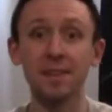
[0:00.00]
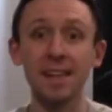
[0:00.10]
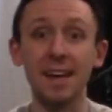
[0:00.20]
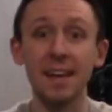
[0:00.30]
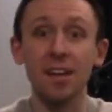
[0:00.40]

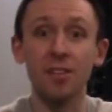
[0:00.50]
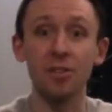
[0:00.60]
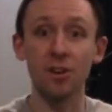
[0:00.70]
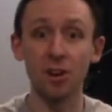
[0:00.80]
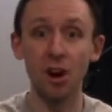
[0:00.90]
Play
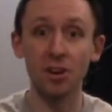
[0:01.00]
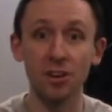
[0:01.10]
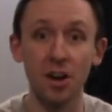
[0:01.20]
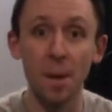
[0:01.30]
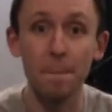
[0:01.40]
the
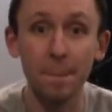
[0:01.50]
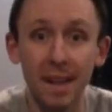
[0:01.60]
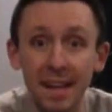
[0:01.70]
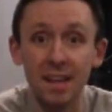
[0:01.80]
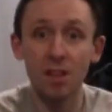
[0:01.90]
conga,
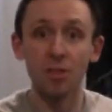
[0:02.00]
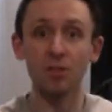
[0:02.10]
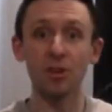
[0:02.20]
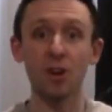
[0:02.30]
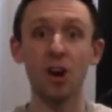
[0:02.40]
play
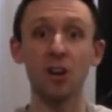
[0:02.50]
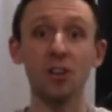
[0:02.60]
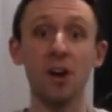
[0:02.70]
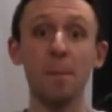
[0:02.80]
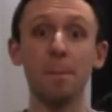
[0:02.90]
the
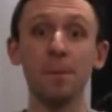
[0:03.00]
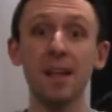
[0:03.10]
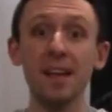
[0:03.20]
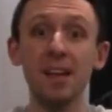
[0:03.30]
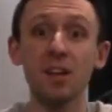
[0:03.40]
conga,
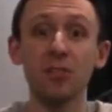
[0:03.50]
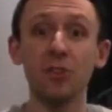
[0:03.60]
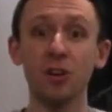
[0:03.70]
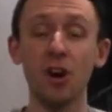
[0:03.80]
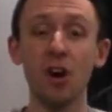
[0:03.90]
play
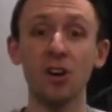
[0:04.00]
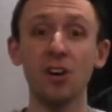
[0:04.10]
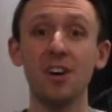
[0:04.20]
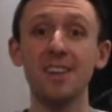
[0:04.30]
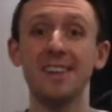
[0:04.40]
the
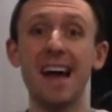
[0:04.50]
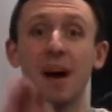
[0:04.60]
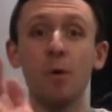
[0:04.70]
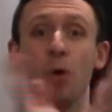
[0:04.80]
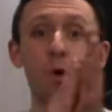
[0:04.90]
conga
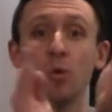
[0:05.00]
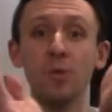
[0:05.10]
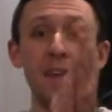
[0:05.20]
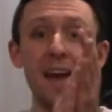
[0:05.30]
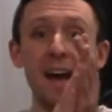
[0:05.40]
now,
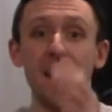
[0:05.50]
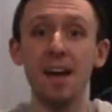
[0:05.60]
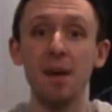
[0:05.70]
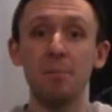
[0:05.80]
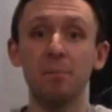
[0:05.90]
oh yeah.
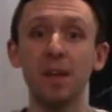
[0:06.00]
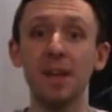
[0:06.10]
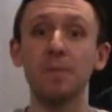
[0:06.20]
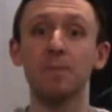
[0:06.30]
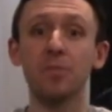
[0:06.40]

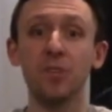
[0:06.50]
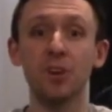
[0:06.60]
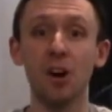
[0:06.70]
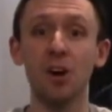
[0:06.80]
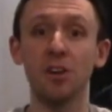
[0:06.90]
Play
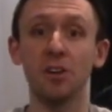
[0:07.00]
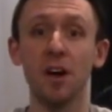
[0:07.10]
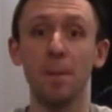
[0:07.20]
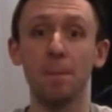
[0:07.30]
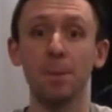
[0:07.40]
the
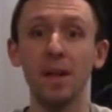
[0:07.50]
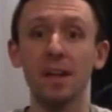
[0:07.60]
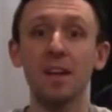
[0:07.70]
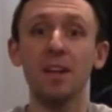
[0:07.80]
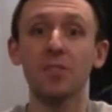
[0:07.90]
conga, play
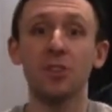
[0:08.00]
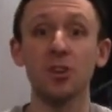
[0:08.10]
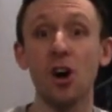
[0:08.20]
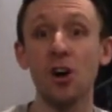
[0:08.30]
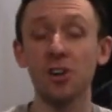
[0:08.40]
the
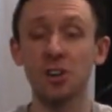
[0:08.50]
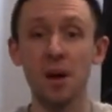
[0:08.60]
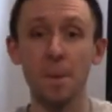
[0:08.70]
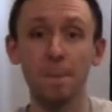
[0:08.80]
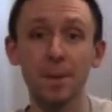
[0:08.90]

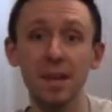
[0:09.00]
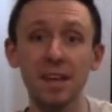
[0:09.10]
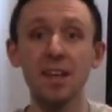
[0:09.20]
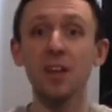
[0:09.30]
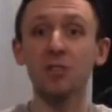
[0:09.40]
conga, play
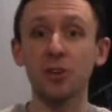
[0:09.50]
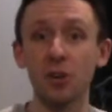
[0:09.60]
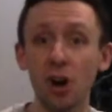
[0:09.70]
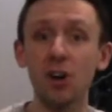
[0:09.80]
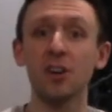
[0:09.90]
the
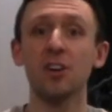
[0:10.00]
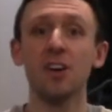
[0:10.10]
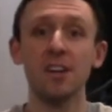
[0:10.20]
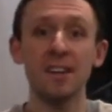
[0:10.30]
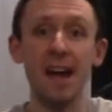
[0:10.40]

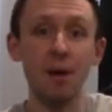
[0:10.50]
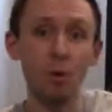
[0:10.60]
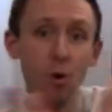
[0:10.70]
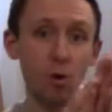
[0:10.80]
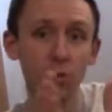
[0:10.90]
conga
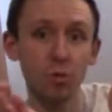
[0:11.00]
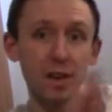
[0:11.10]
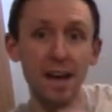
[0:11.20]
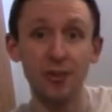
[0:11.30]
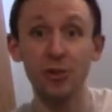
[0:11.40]
now, oh
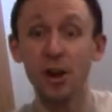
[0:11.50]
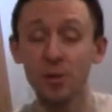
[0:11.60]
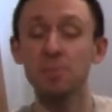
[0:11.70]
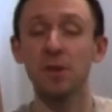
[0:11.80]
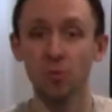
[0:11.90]
yeah. Try
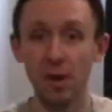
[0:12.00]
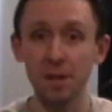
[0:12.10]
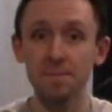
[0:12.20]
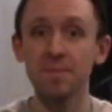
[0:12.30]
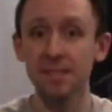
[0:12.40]
with me,
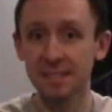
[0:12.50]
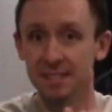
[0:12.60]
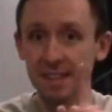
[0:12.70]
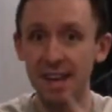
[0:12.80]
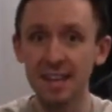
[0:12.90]
ready,
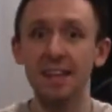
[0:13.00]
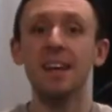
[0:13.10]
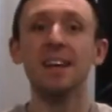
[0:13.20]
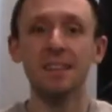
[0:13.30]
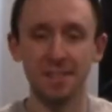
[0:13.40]
set,
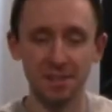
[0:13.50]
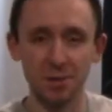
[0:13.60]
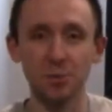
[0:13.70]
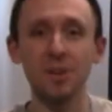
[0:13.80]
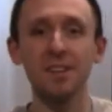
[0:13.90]

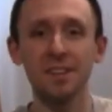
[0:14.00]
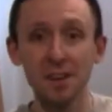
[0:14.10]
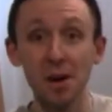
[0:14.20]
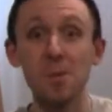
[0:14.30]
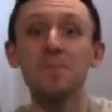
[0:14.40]
here we
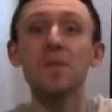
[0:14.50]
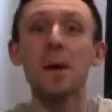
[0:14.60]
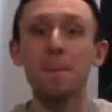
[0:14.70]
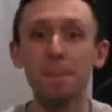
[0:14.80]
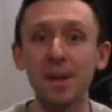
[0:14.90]
go.
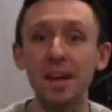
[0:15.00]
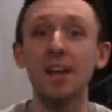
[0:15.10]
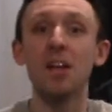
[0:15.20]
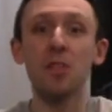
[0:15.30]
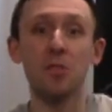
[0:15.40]
Play
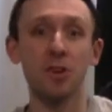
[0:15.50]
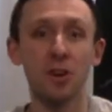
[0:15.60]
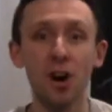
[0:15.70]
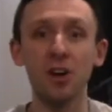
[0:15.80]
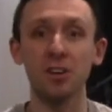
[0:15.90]
the
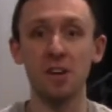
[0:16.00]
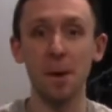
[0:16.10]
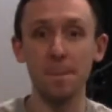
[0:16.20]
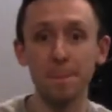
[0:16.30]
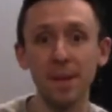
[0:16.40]

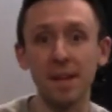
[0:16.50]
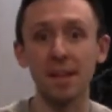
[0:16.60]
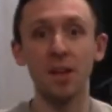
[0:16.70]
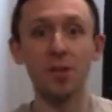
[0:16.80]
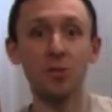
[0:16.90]
conga, play
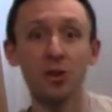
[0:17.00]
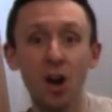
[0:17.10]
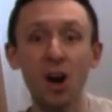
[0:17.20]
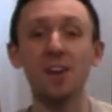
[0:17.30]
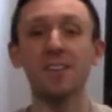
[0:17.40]
the
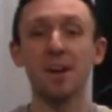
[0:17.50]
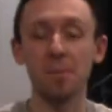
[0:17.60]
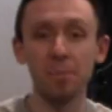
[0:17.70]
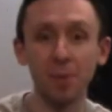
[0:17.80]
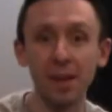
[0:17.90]

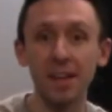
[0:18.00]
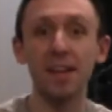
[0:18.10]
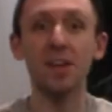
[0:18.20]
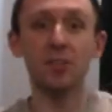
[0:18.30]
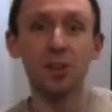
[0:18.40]
conga, play
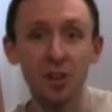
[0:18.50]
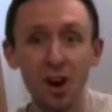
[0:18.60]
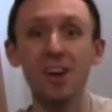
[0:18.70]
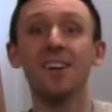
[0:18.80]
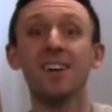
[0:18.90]
the
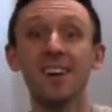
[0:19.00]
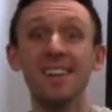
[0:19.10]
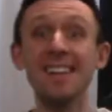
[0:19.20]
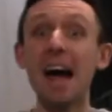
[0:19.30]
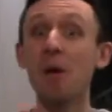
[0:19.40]

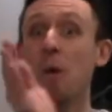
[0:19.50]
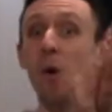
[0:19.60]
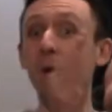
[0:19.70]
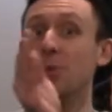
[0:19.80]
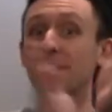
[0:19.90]
conga now,
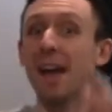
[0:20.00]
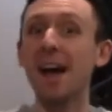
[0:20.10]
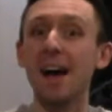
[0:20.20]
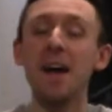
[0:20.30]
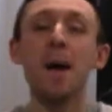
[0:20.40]
oh
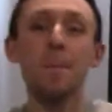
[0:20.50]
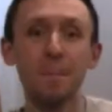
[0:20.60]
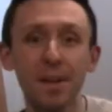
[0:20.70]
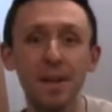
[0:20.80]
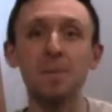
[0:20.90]
yeah.
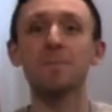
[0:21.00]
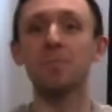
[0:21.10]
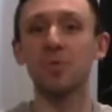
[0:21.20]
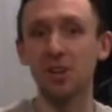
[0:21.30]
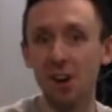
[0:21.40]
Play
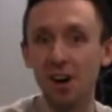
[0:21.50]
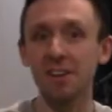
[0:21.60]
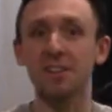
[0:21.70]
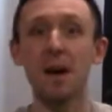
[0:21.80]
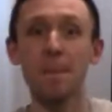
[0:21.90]
the
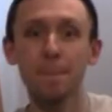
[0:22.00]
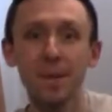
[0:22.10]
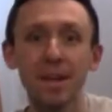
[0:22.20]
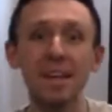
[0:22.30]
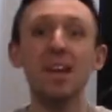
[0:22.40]
conga,
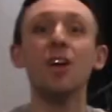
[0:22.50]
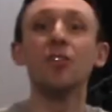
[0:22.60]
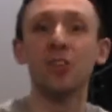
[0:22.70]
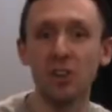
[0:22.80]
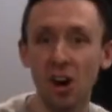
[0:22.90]
play
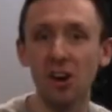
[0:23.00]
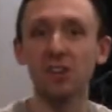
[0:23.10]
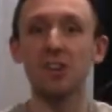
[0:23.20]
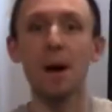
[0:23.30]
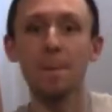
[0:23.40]
the
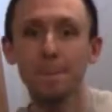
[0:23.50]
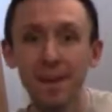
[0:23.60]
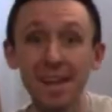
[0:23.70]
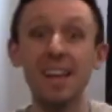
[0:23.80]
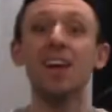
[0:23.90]
conga,
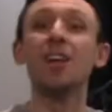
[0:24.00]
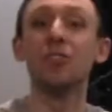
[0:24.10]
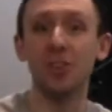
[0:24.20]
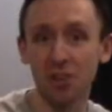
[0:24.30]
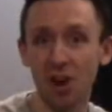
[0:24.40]
play
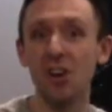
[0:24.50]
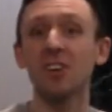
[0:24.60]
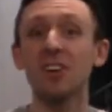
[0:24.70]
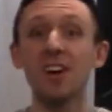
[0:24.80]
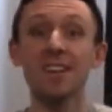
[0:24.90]
the
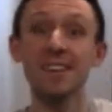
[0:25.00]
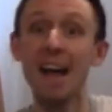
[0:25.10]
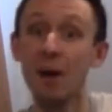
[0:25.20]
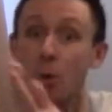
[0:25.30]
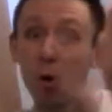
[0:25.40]
conga
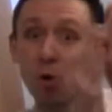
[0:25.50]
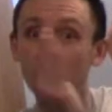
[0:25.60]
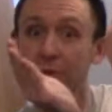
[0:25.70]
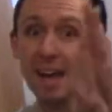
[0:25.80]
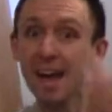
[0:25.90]
now,
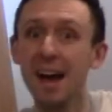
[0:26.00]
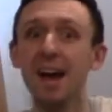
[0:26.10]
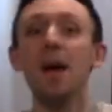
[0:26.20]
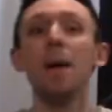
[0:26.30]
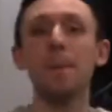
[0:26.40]
oh yeah
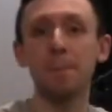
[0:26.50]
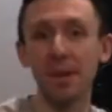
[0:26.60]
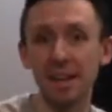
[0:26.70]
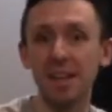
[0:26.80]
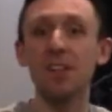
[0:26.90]

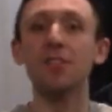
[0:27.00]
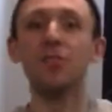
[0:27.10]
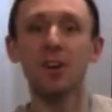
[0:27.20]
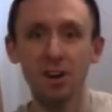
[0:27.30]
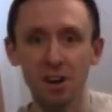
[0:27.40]

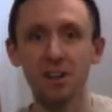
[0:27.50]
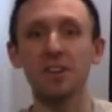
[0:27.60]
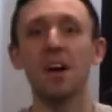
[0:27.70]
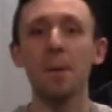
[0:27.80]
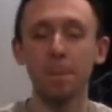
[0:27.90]
the
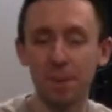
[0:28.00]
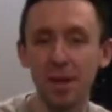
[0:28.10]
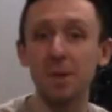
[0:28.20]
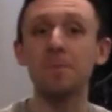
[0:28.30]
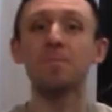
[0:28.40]
conga,
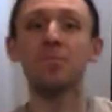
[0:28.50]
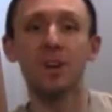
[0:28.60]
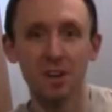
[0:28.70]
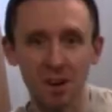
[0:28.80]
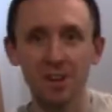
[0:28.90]
play
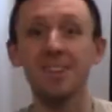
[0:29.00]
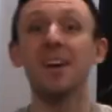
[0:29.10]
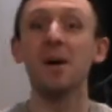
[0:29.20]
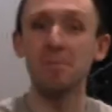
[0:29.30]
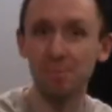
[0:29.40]
the
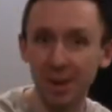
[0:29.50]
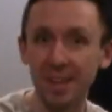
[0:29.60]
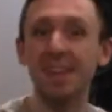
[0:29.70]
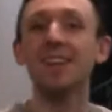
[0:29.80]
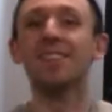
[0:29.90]
conga,
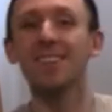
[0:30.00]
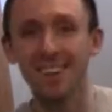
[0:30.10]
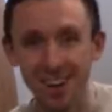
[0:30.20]
play the